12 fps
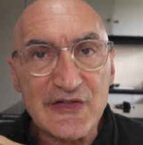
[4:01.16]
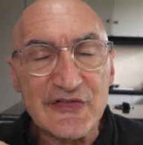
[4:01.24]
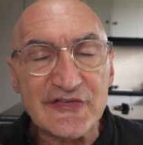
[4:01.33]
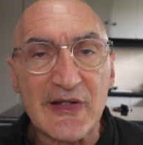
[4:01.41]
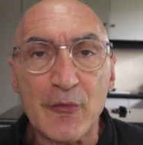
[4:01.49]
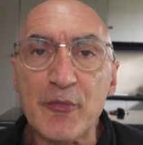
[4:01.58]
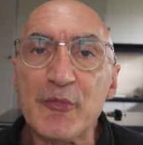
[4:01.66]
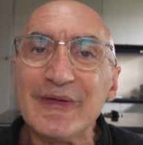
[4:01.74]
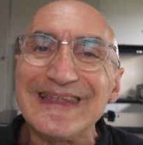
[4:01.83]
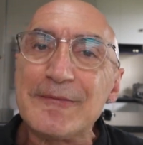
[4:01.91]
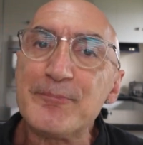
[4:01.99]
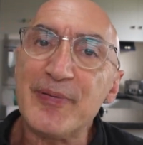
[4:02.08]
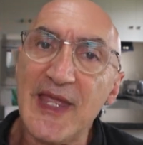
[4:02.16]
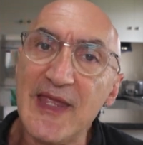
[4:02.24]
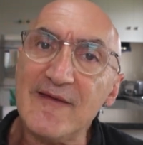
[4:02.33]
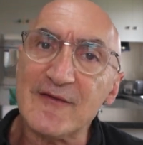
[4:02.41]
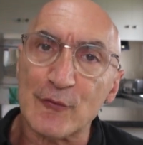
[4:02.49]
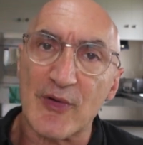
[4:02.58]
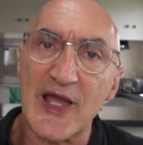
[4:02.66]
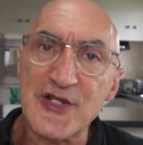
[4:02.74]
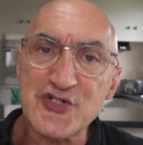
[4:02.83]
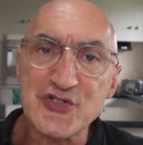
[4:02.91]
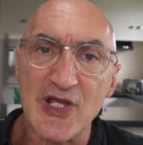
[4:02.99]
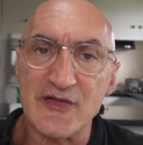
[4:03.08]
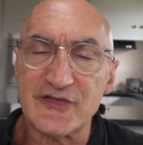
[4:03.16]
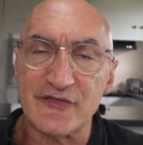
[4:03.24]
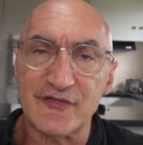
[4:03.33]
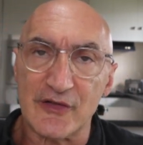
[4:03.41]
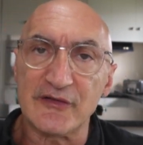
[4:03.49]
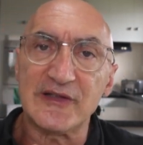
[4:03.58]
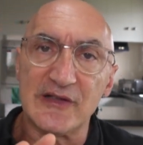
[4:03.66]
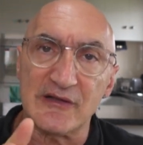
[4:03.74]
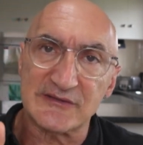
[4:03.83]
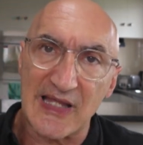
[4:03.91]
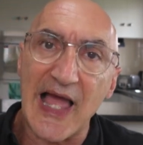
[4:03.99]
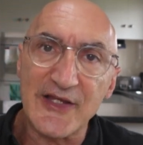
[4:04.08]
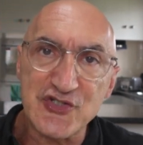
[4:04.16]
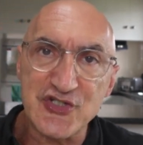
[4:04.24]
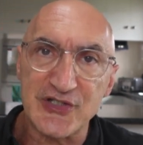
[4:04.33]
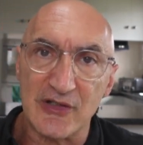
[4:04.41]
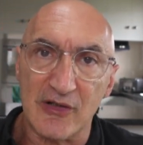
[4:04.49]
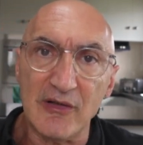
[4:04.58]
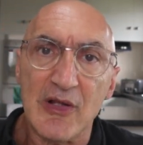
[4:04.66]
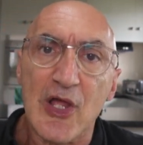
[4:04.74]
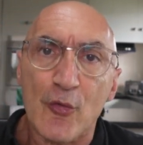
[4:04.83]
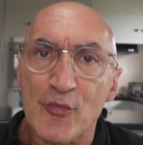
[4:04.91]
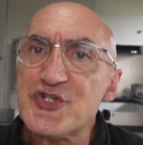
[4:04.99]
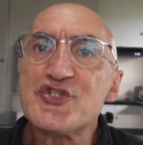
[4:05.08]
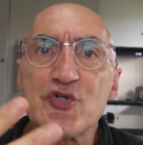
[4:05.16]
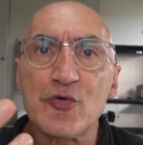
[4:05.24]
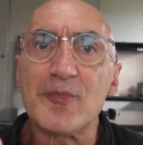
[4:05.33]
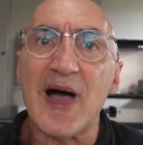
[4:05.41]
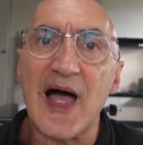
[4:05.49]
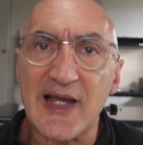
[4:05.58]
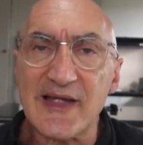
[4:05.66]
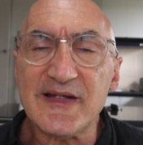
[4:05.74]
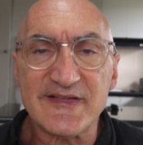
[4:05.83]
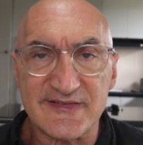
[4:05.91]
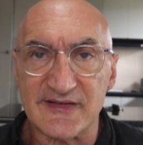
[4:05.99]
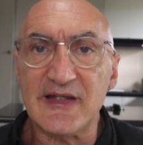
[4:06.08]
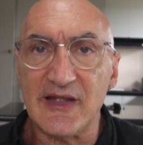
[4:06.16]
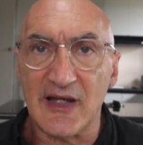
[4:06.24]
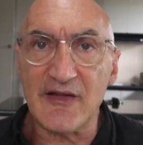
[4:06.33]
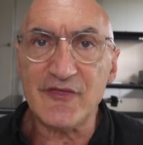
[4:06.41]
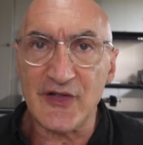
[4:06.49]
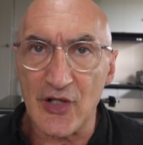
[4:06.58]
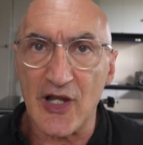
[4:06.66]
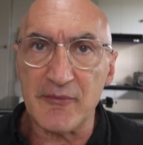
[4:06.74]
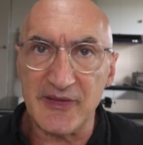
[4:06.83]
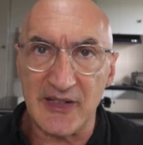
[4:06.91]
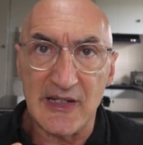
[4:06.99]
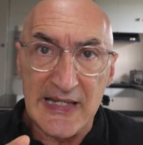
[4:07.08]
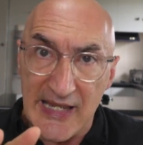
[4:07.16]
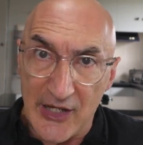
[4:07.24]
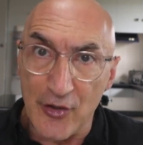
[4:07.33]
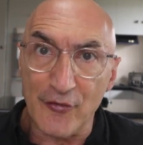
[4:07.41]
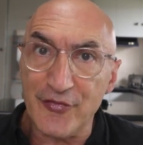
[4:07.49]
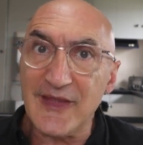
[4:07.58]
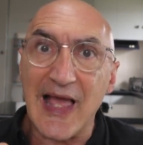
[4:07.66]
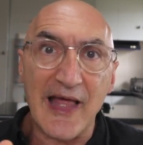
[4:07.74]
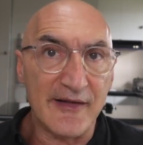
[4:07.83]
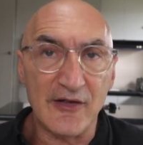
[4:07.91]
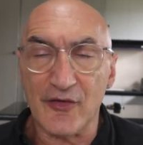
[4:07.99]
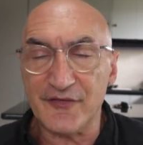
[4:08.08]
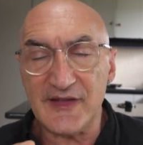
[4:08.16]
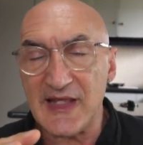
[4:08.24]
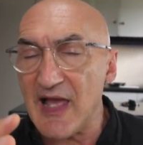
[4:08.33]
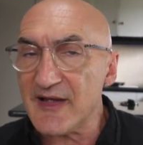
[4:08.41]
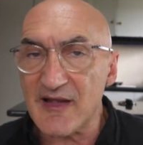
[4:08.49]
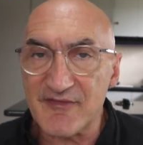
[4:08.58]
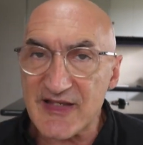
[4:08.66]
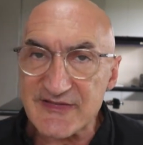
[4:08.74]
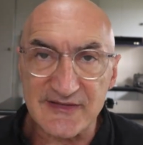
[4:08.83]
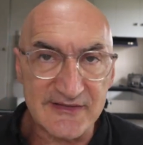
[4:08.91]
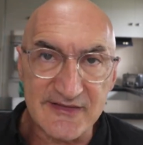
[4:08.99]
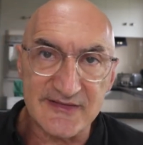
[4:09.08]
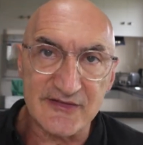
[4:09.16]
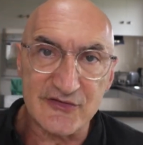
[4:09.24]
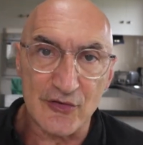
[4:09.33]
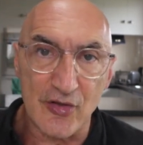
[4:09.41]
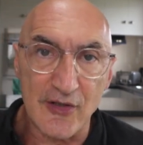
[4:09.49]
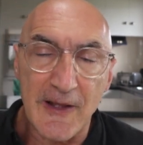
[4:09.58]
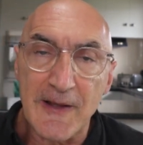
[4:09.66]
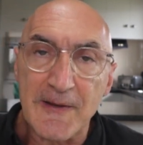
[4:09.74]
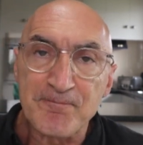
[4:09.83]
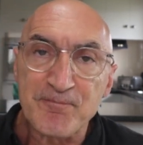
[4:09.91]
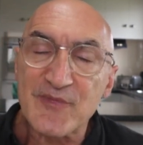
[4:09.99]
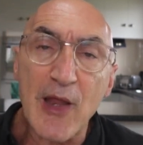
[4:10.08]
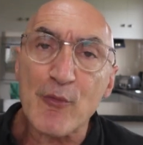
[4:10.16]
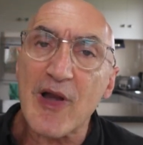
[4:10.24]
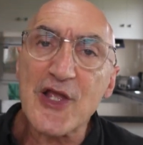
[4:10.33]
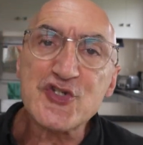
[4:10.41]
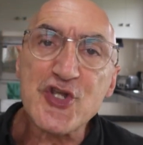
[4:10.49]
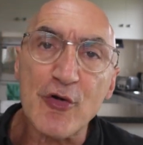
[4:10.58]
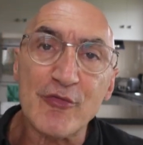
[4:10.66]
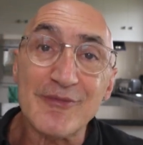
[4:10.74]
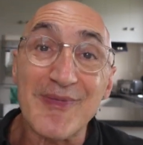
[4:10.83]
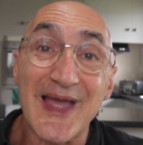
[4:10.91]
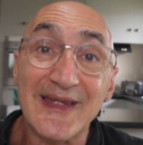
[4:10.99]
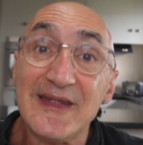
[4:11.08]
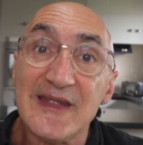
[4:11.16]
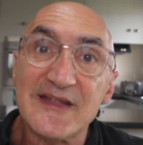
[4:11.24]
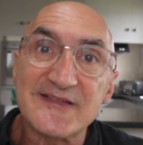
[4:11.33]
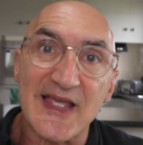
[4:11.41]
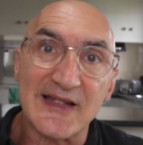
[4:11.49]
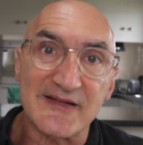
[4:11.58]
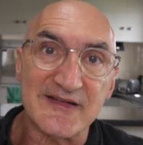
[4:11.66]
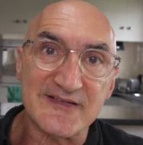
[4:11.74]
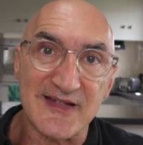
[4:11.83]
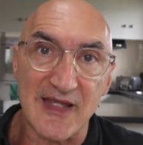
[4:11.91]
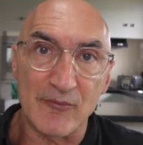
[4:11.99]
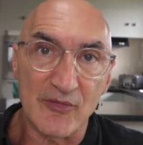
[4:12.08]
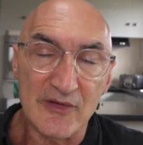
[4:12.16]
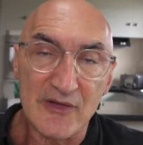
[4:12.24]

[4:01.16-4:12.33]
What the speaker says: So when we compared the ratios of LDL to HDL, which is your marker to see, if you're going to be healthy, unhealthy, cardiovascular disease or not, that ratio remained exactly the same.